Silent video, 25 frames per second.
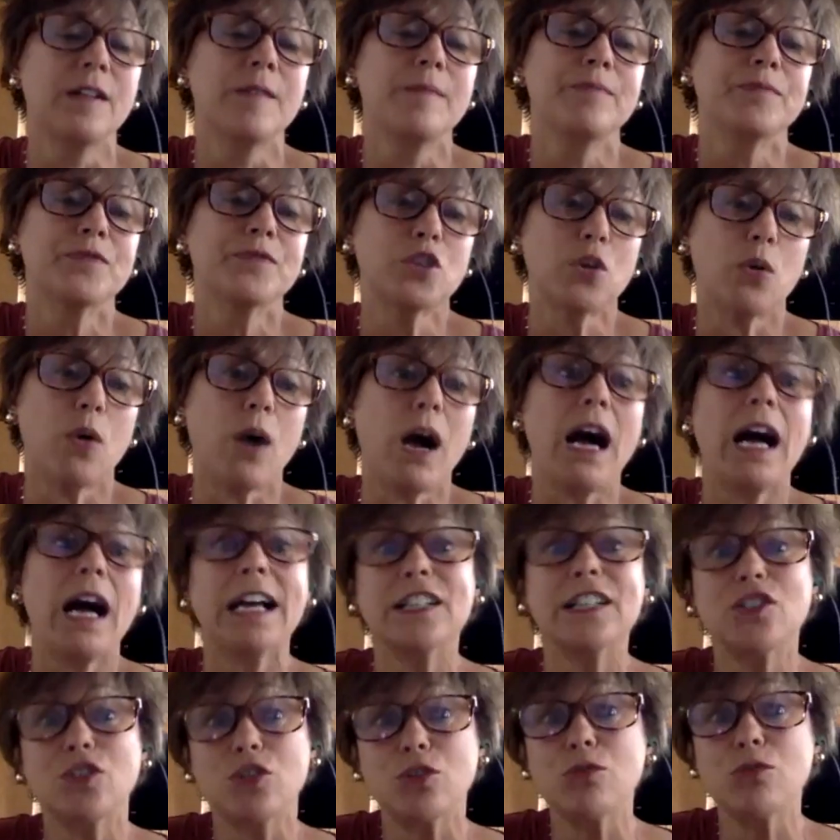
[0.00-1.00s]
So I
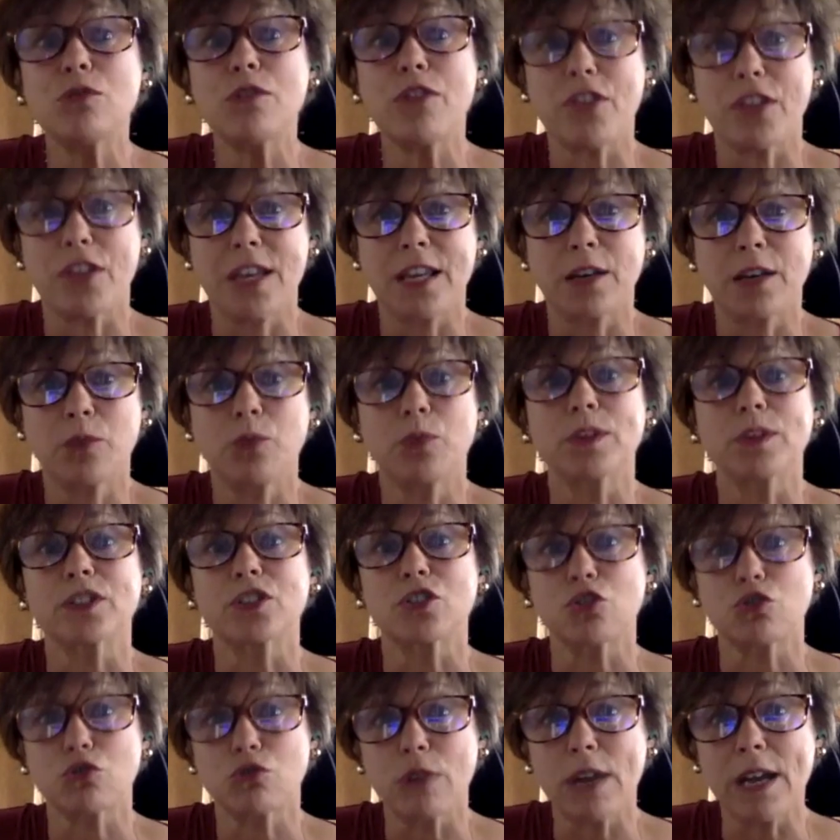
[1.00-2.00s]
do think with
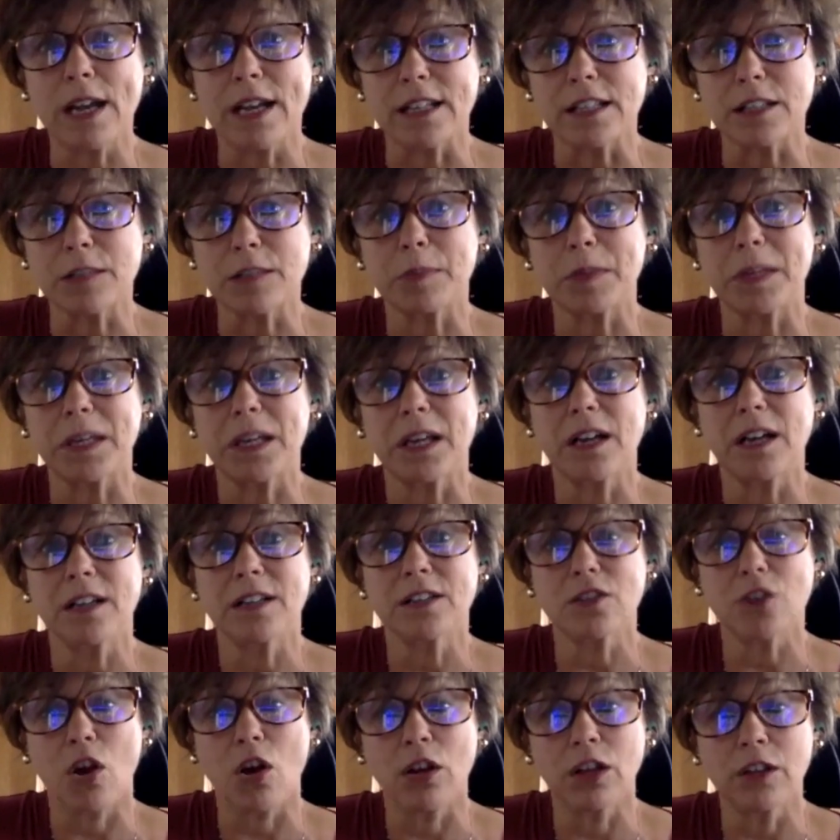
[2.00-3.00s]
stress,
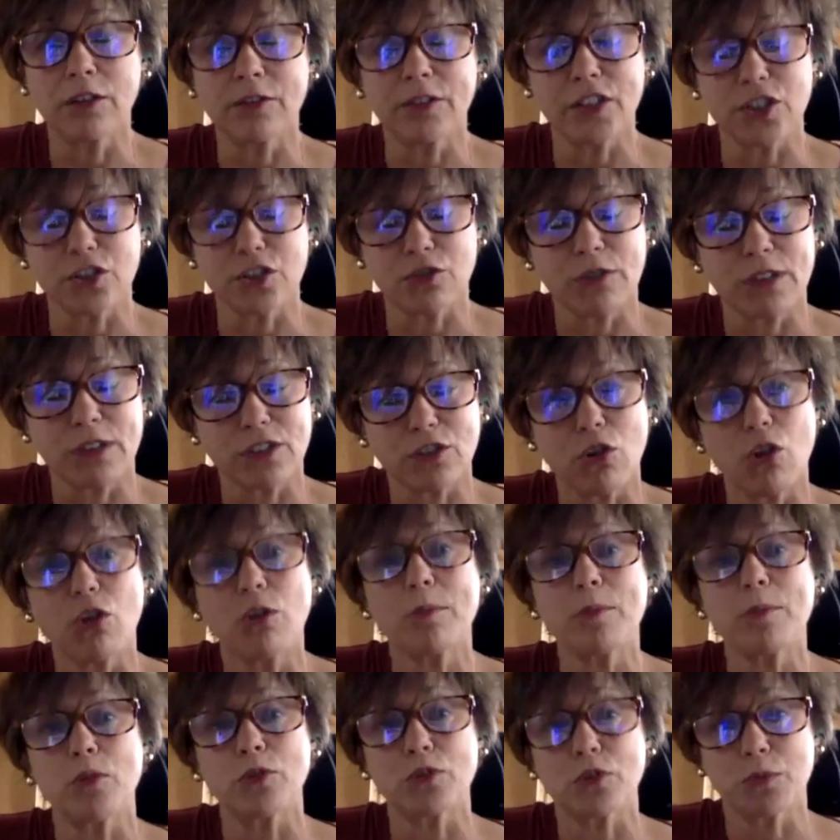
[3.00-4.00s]
because all of our stress
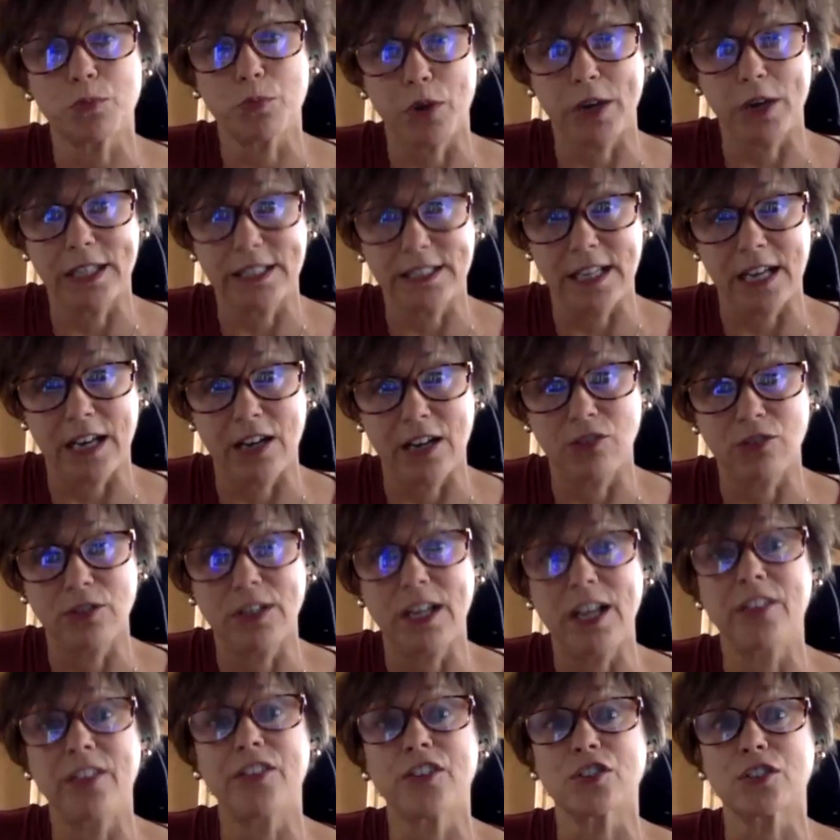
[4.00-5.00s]
hormones break down
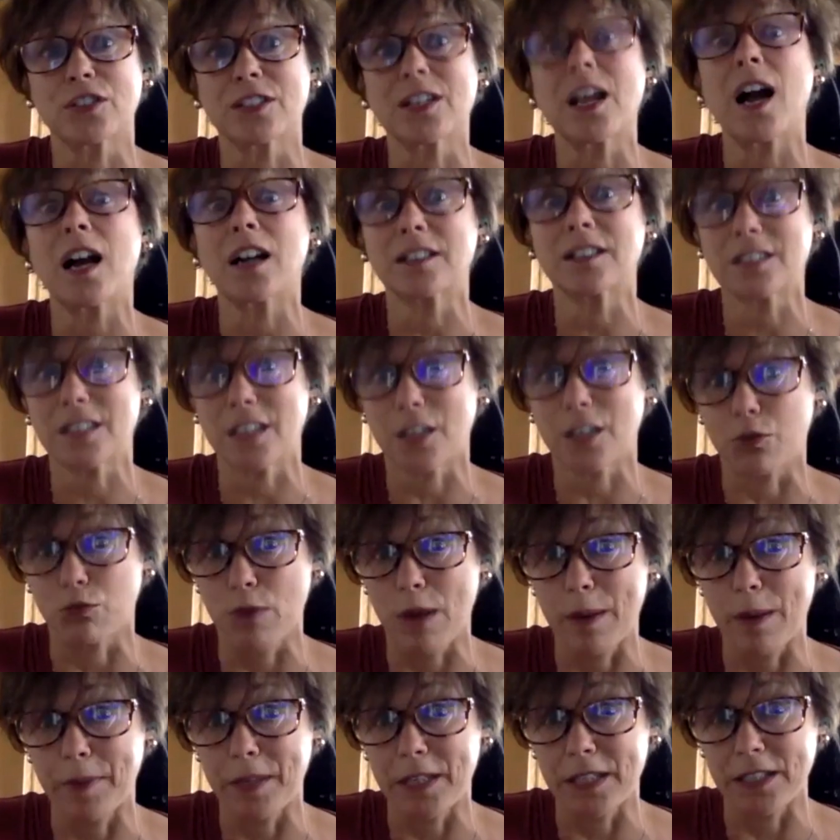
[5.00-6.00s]
and there's toxic
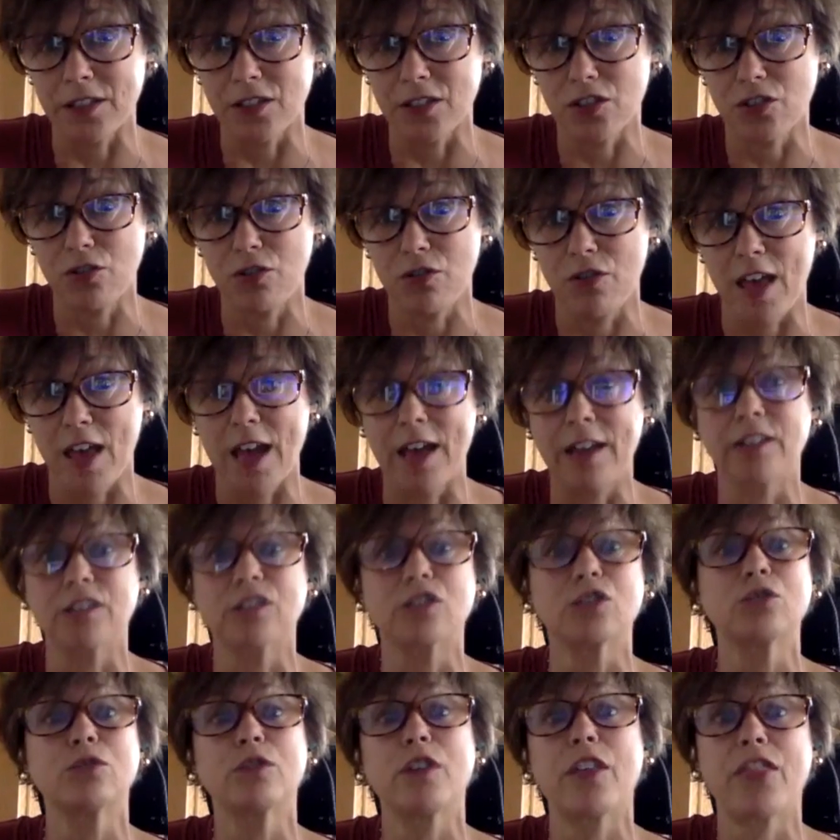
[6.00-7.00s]
remnants to that,
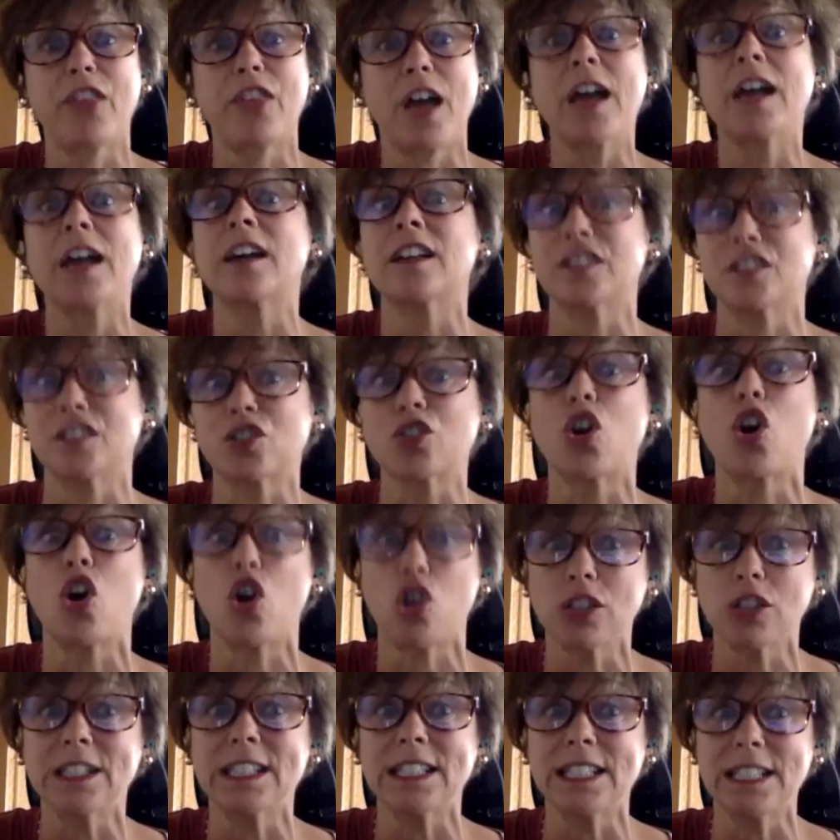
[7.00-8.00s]
glutathione is
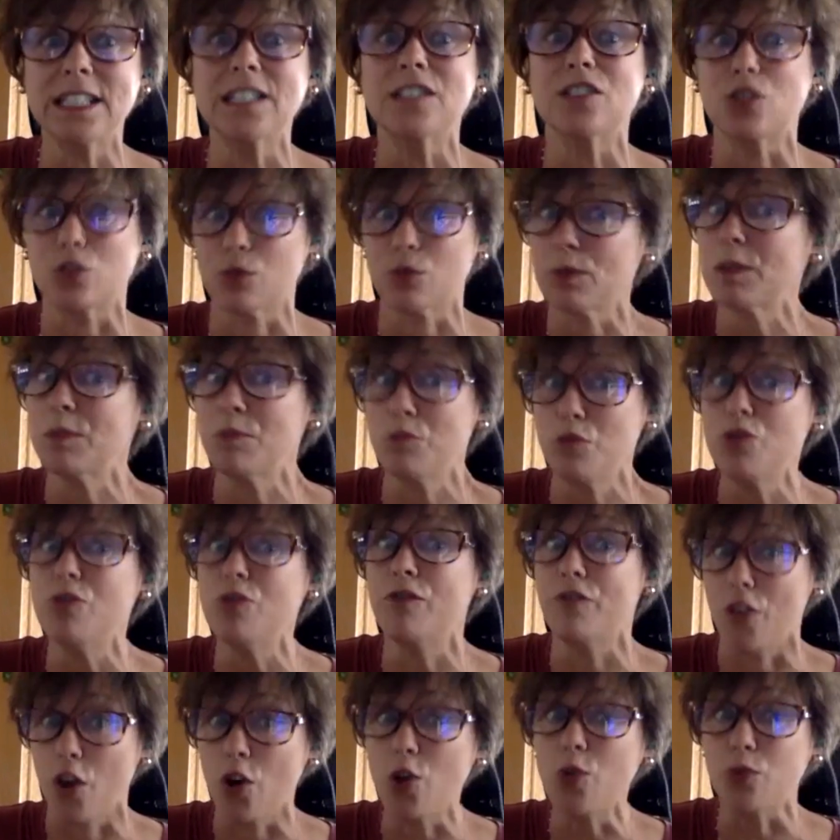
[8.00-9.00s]
called in to remove
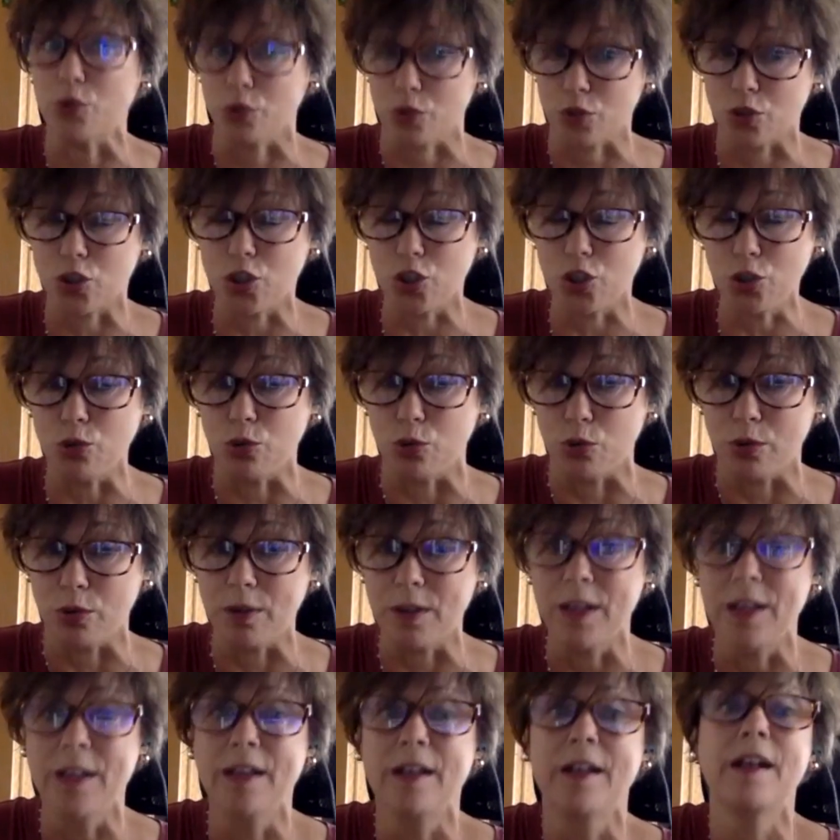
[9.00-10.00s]
those too.
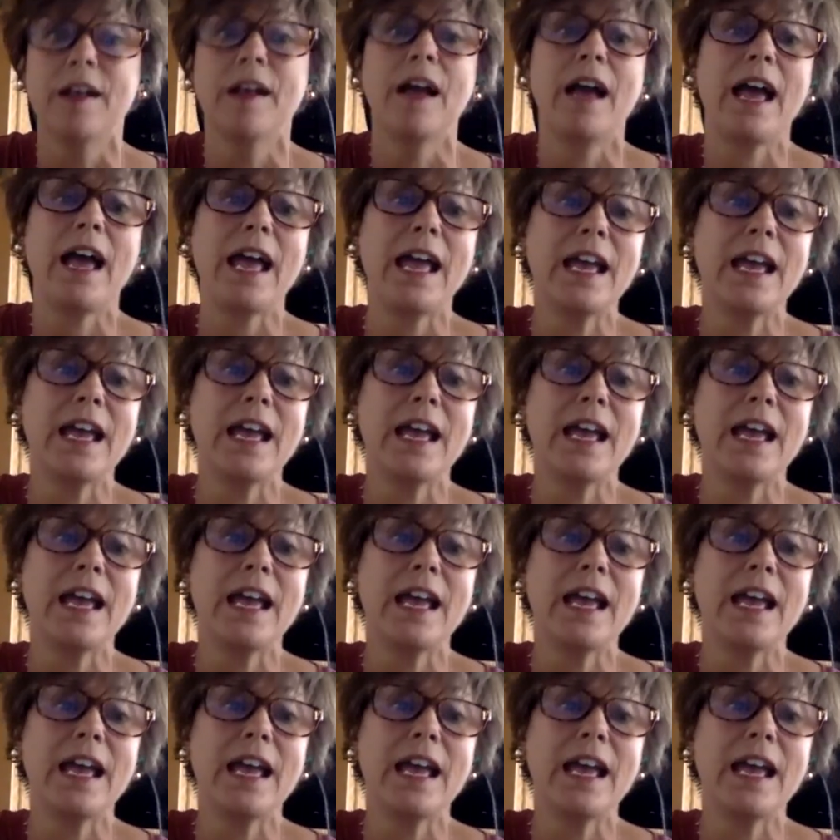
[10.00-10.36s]
Mm-hmm.